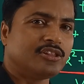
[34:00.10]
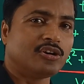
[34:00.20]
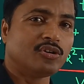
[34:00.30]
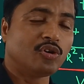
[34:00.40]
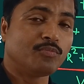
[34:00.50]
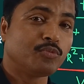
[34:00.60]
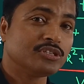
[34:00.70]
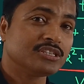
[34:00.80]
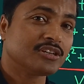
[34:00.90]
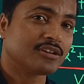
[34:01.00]
is the
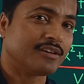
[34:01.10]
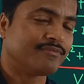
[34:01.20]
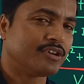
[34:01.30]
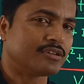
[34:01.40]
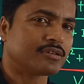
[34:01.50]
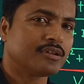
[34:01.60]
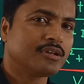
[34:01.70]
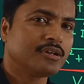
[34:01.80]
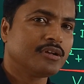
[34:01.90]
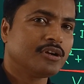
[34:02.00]
opposition effort
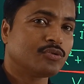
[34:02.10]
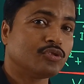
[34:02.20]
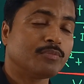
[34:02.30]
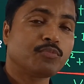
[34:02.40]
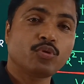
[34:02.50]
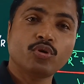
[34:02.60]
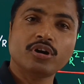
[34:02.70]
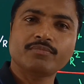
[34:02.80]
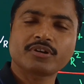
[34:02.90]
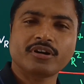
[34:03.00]
to the
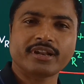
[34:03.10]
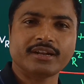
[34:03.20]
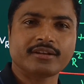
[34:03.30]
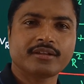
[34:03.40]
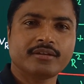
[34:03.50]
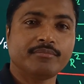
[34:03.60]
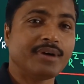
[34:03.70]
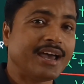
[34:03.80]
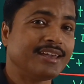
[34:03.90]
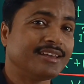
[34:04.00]
flow of current
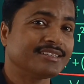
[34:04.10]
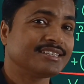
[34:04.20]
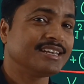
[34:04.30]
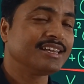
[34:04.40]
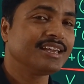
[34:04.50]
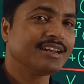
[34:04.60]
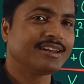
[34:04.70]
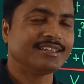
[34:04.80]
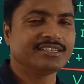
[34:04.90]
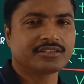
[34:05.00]
by a single
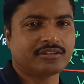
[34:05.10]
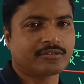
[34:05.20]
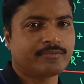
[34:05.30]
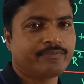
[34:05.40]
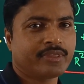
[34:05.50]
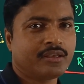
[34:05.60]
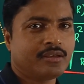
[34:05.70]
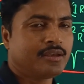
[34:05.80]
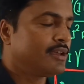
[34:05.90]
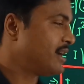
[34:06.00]
resistor,
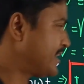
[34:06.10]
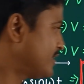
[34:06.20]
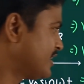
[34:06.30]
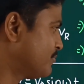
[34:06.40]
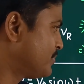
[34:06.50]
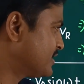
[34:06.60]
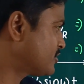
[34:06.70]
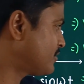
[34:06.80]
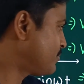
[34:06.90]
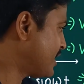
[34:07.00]
and here in
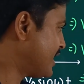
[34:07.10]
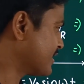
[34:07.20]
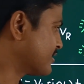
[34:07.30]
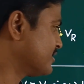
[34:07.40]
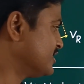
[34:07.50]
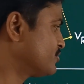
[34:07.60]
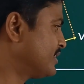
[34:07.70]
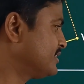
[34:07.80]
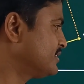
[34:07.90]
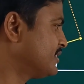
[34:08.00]
place of R this
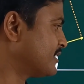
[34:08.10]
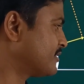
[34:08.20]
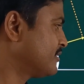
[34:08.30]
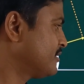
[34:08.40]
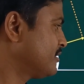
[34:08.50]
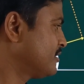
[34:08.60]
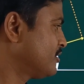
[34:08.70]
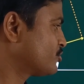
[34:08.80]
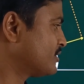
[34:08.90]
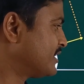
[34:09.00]
one is there,
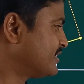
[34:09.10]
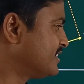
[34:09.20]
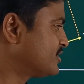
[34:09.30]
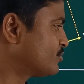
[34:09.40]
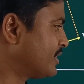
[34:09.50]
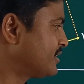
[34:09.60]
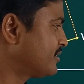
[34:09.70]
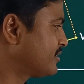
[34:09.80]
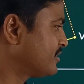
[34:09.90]
so that this one